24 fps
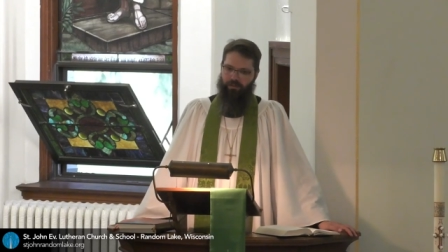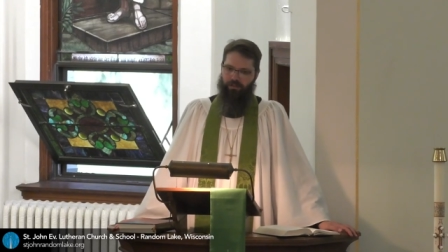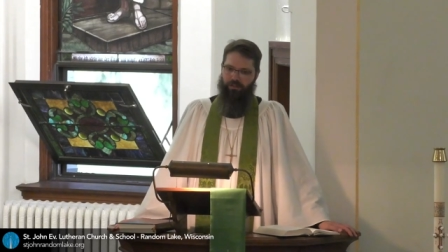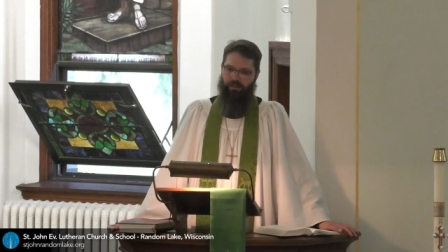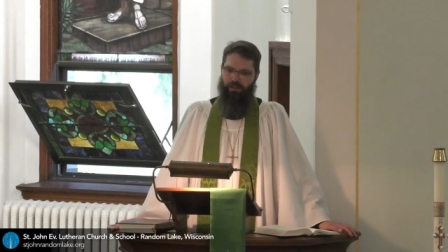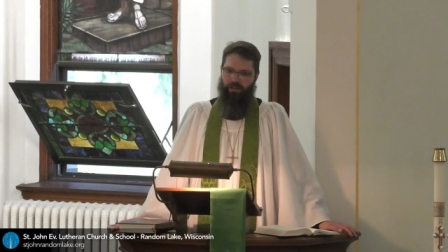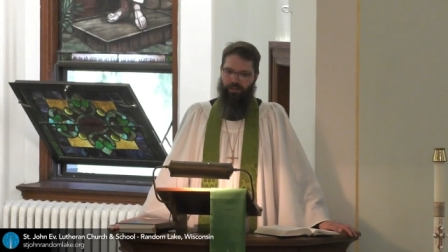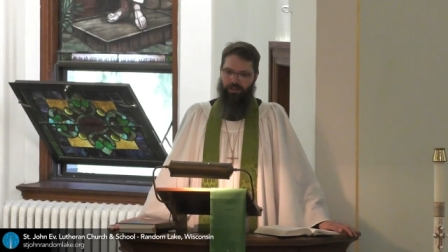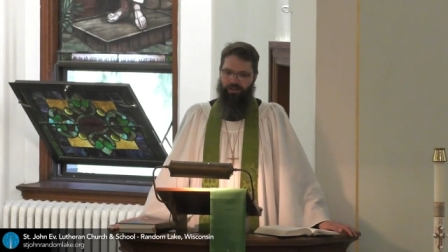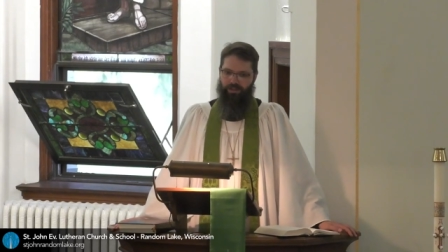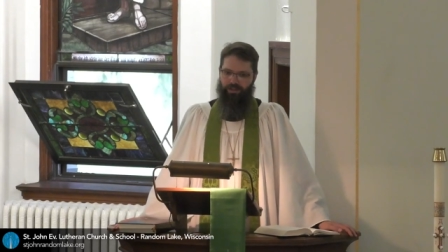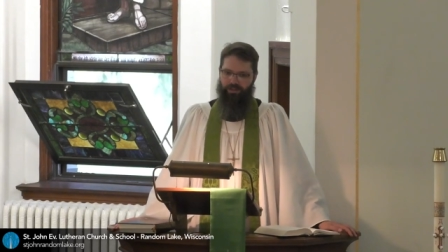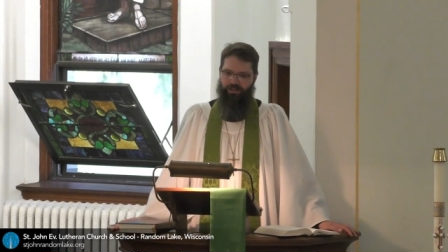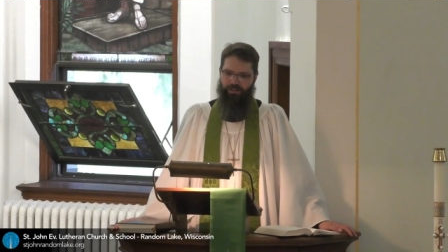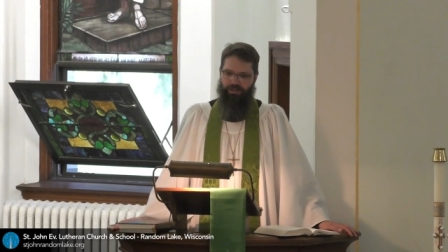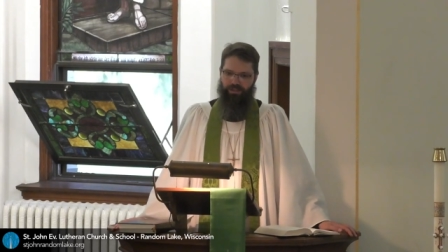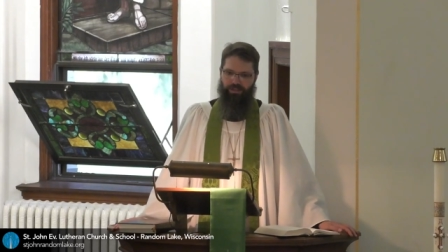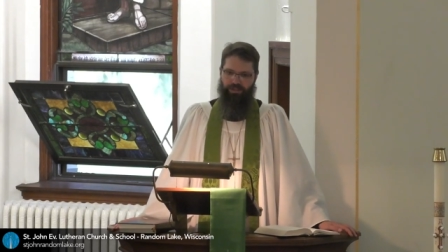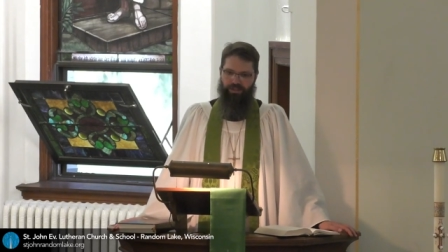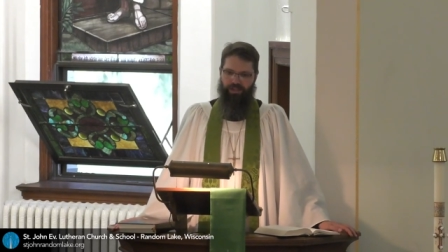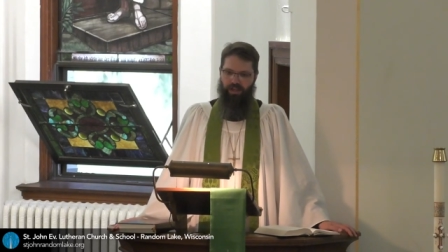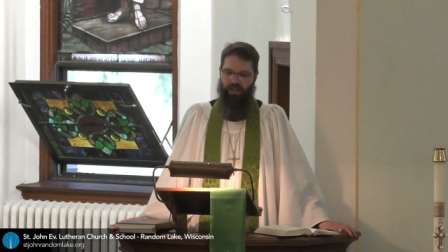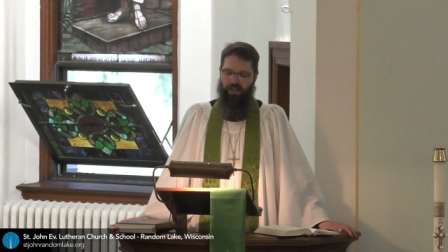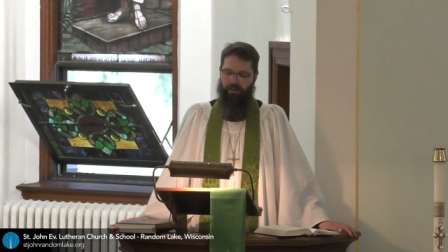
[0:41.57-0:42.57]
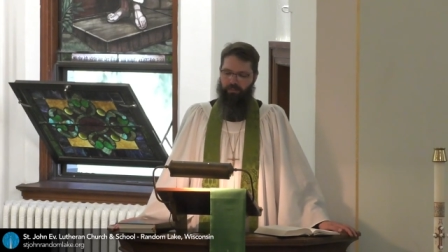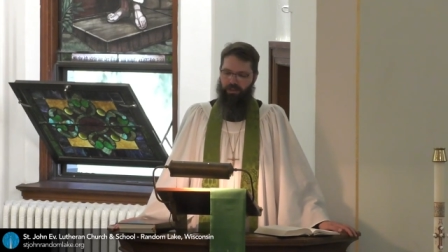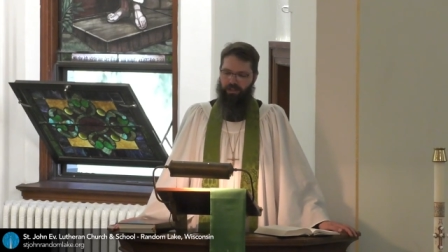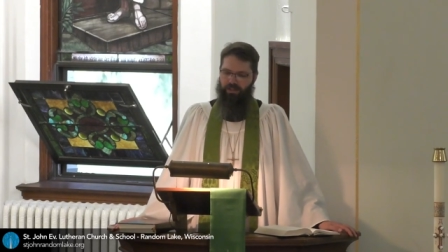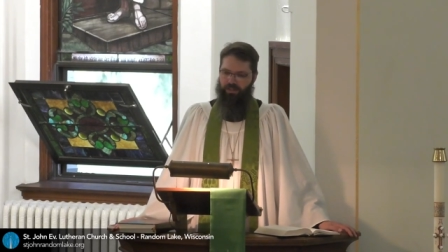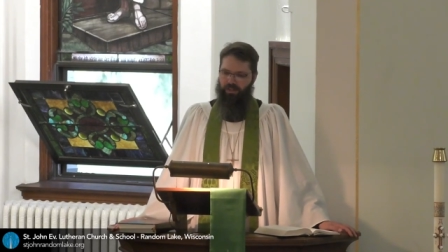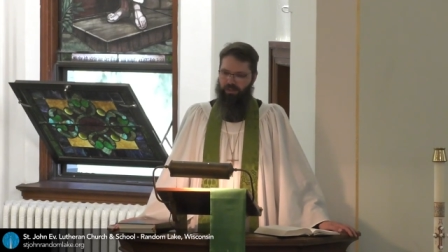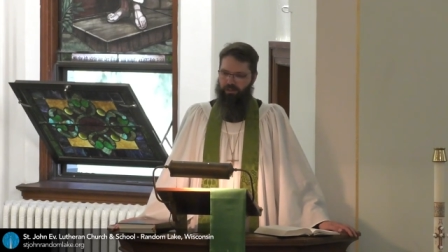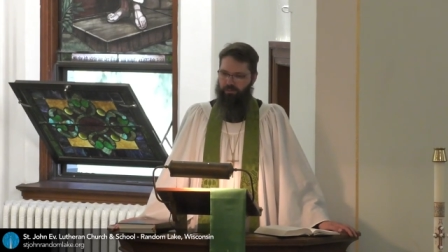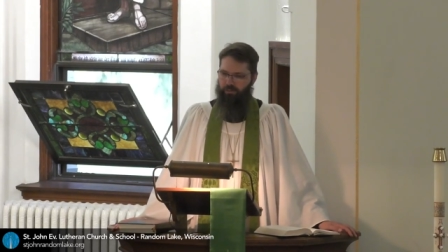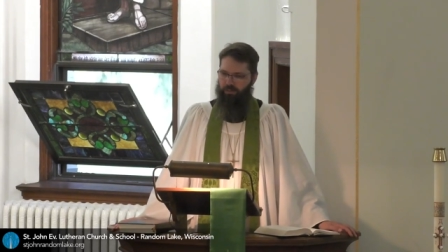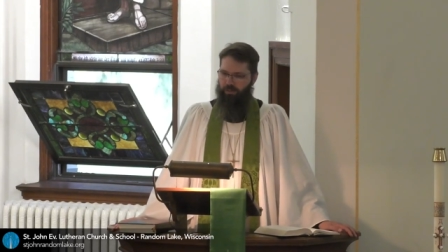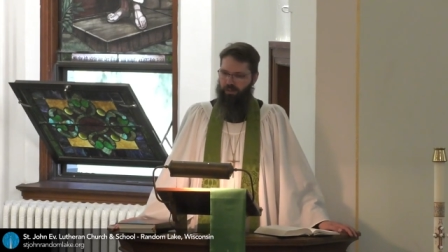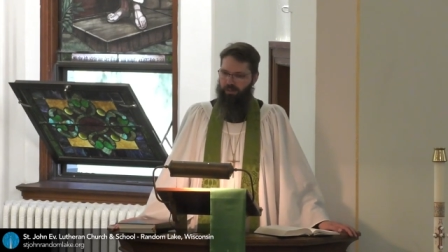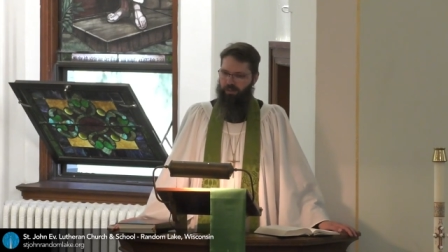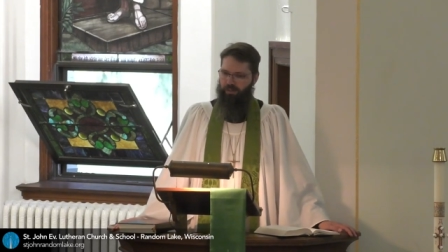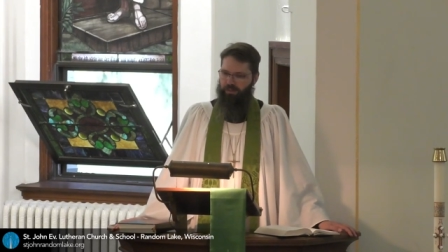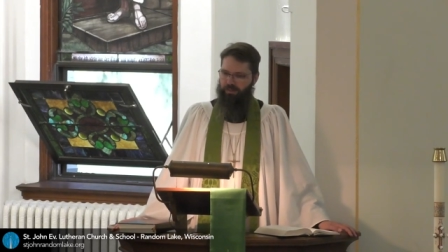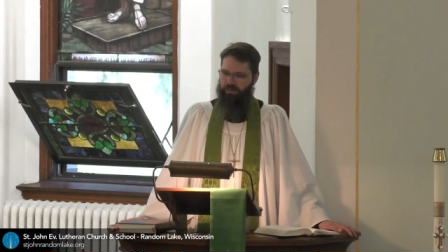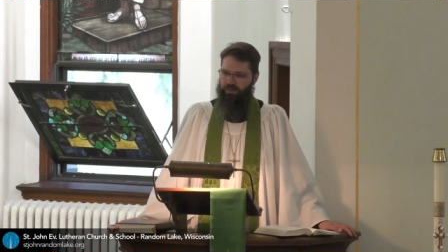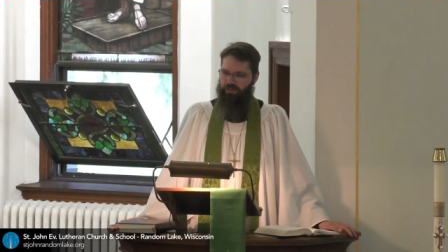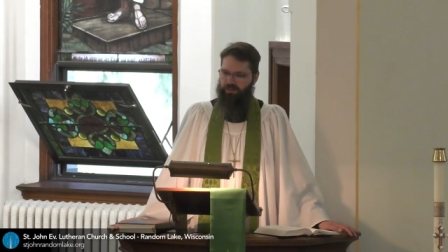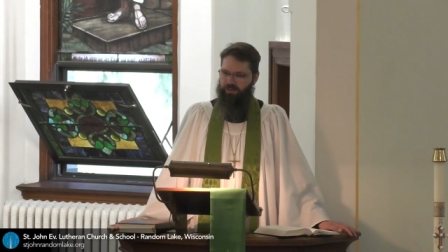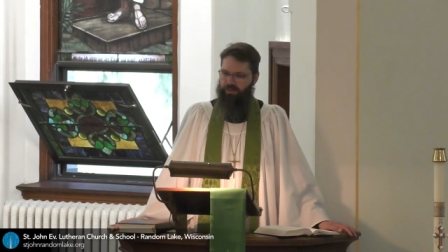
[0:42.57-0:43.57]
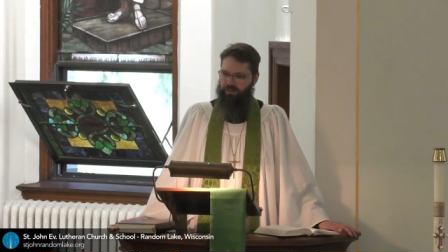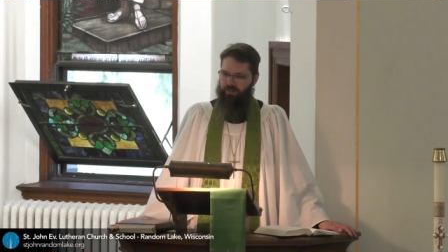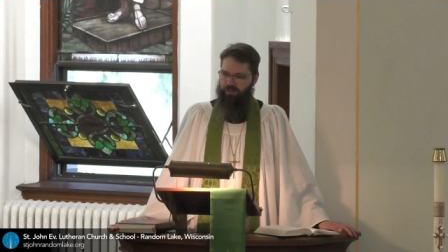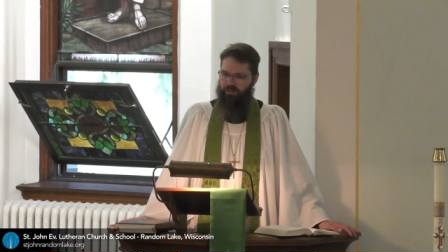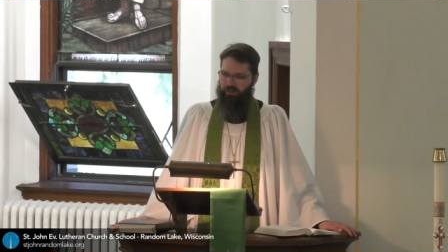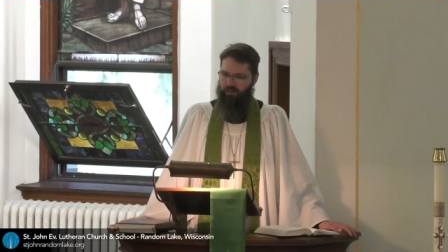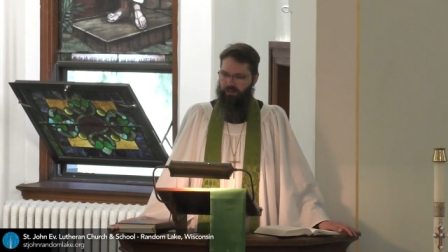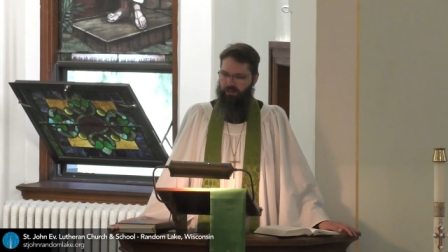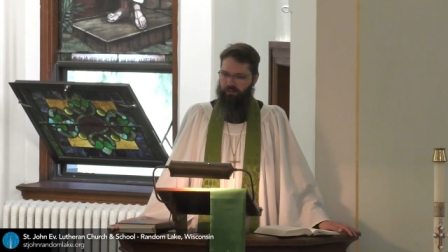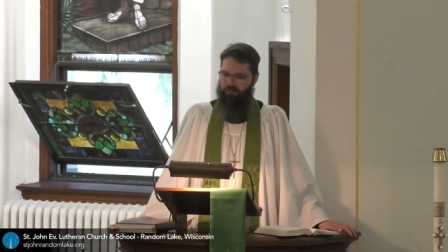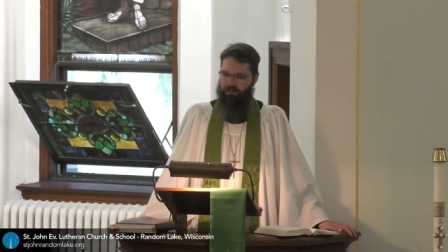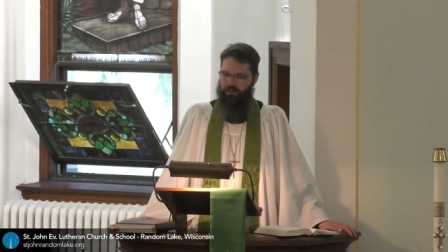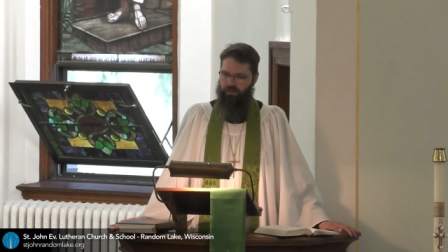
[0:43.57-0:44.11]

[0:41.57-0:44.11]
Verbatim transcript: is the same as it was uh,